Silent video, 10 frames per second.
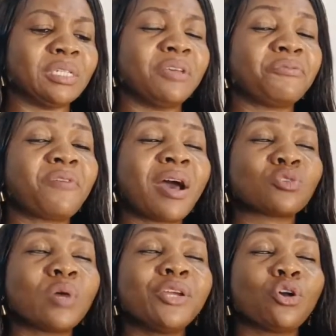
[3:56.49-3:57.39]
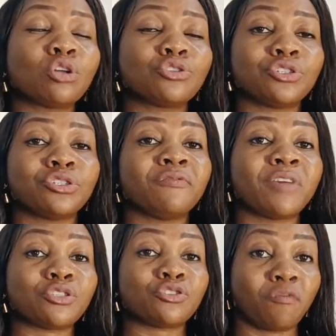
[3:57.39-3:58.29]
In fact, when he got to the
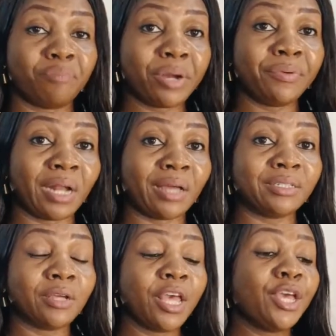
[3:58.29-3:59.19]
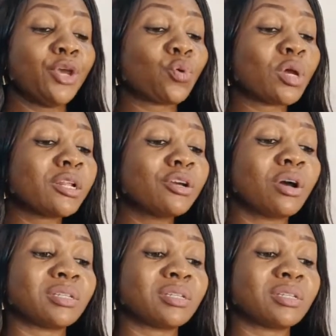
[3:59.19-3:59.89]
University of Maryland, he quickly got an